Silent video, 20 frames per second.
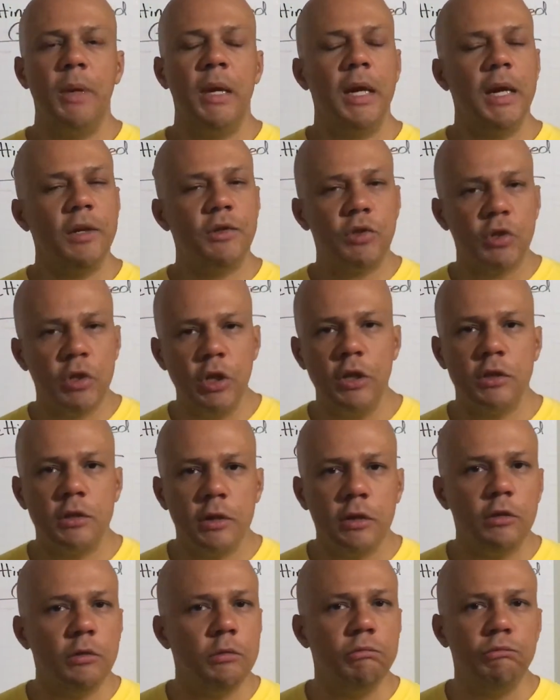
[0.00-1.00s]
It's good
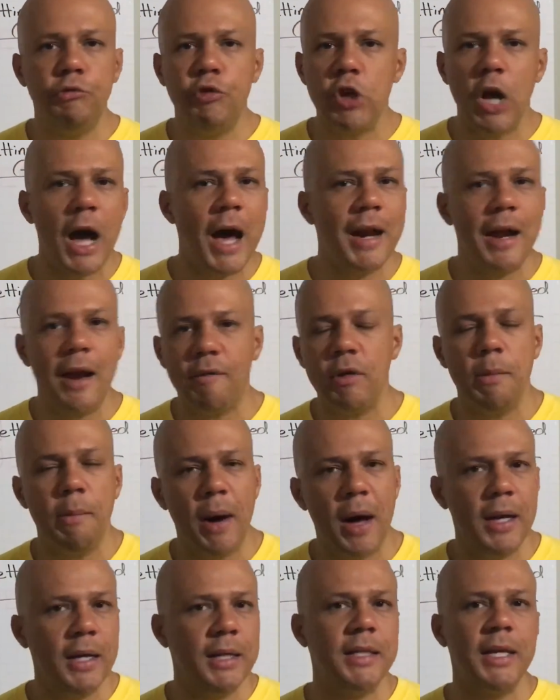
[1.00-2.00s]
to jot
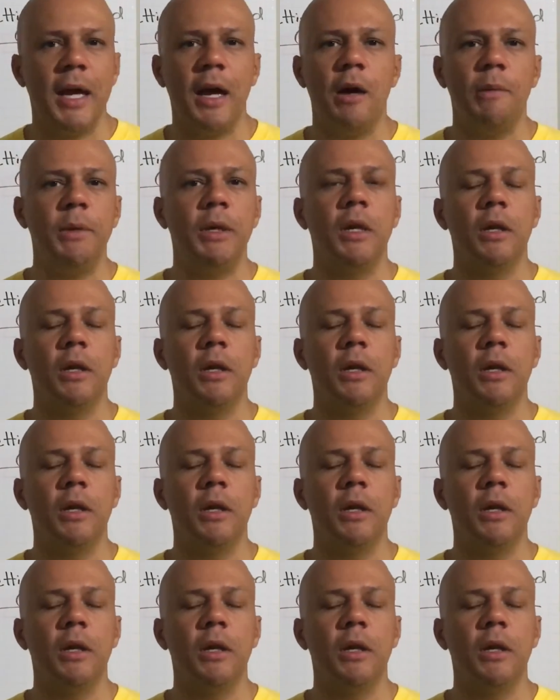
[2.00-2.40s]
everybody down,